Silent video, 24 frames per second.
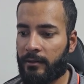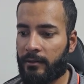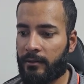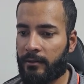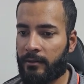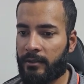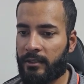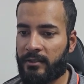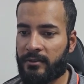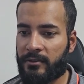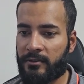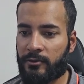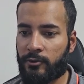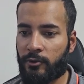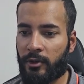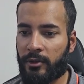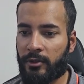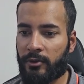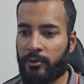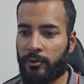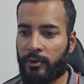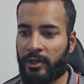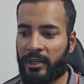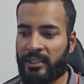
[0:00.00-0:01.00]
this is going
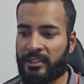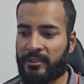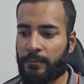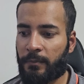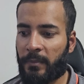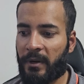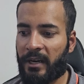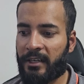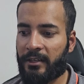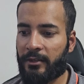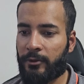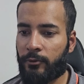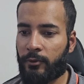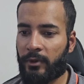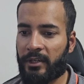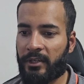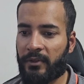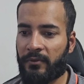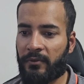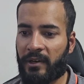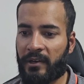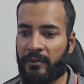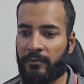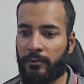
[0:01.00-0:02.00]
to expend
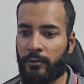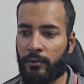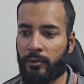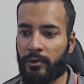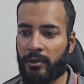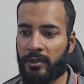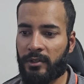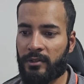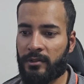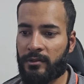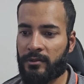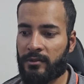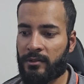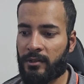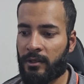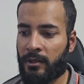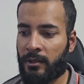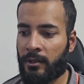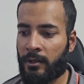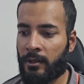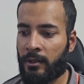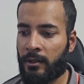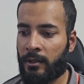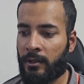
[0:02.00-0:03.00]
25 tokens.
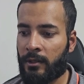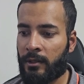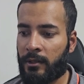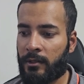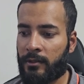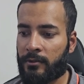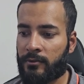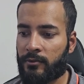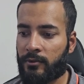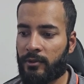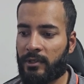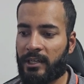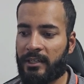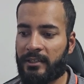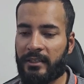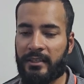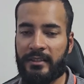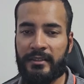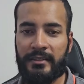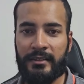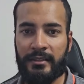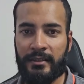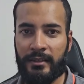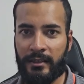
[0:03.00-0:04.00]
So let
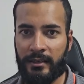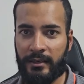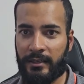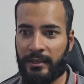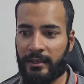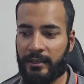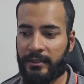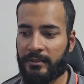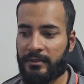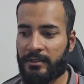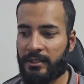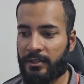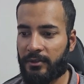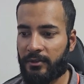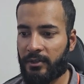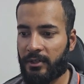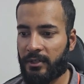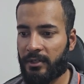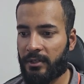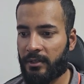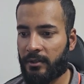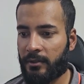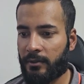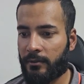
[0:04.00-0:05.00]
us click
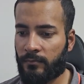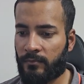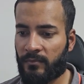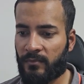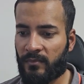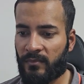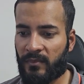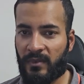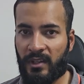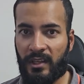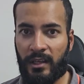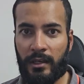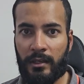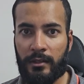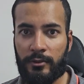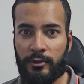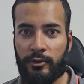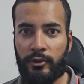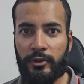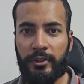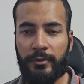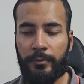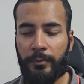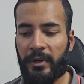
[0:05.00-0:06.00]
generate.
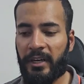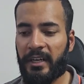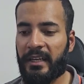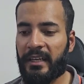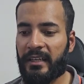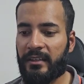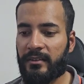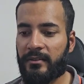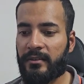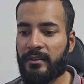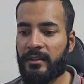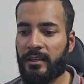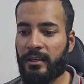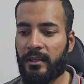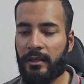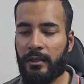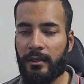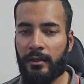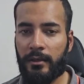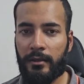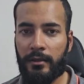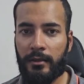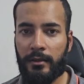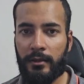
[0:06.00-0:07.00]
So it made us
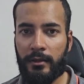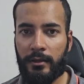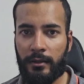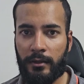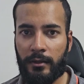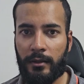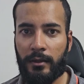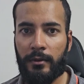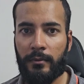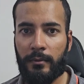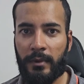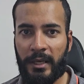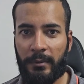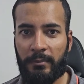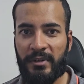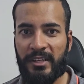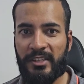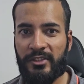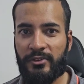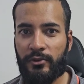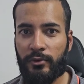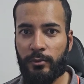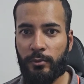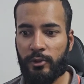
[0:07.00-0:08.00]
the
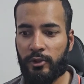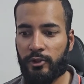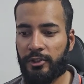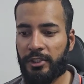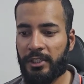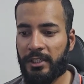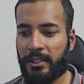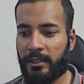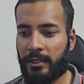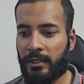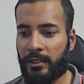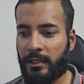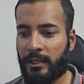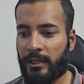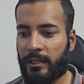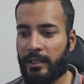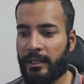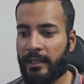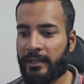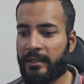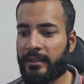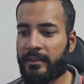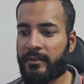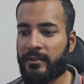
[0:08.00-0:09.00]
image to motion.
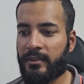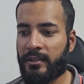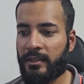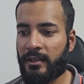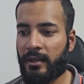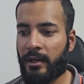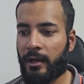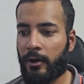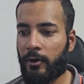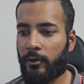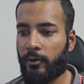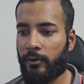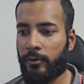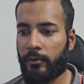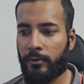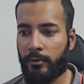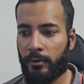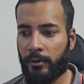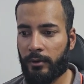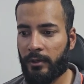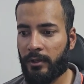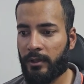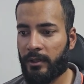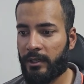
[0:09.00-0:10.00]
Let us see how
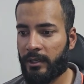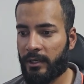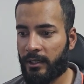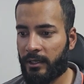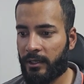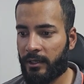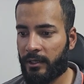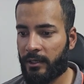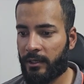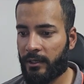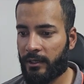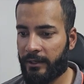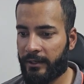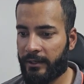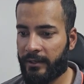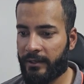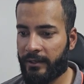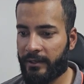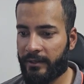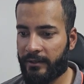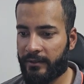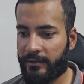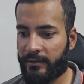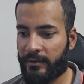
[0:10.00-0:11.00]
it
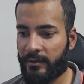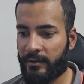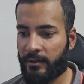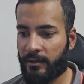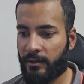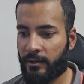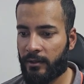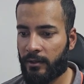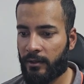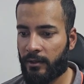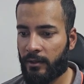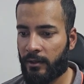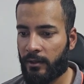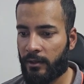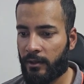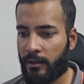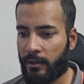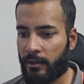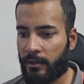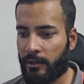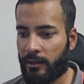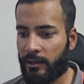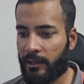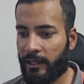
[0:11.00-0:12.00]
is
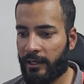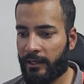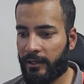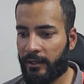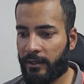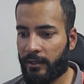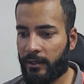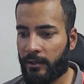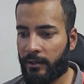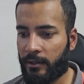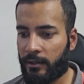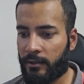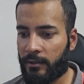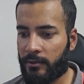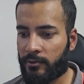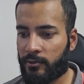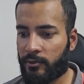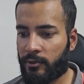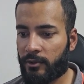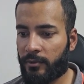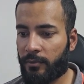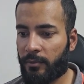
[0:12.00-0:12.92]
like. So it